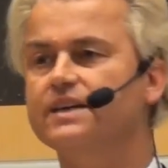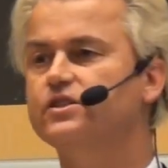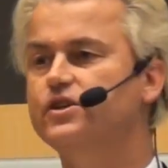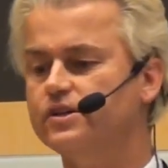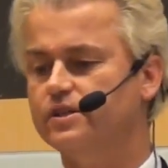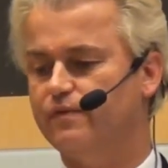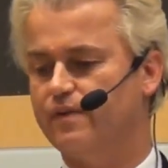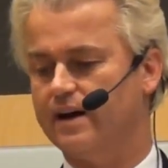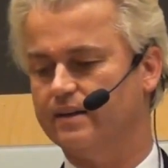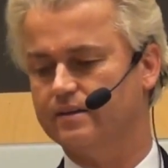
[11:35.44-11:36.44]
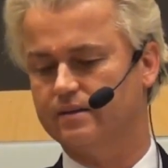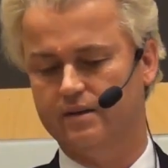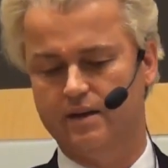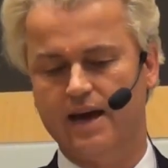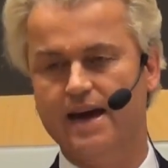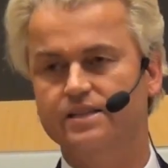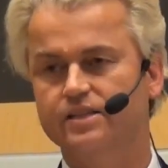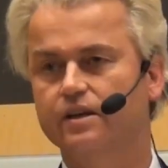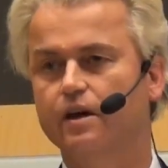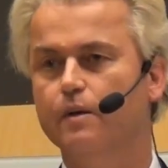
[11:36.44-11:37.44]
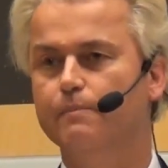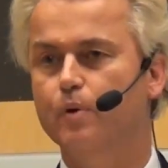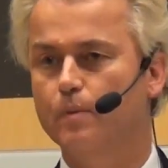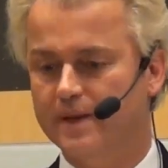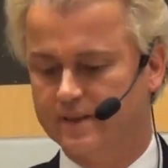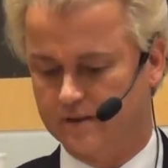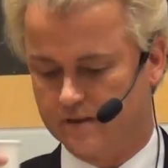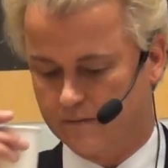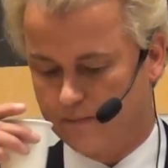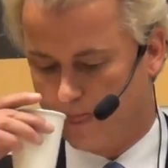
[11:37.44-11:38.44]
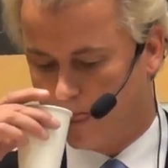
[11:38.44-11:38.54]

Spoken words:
as justified, as permitted.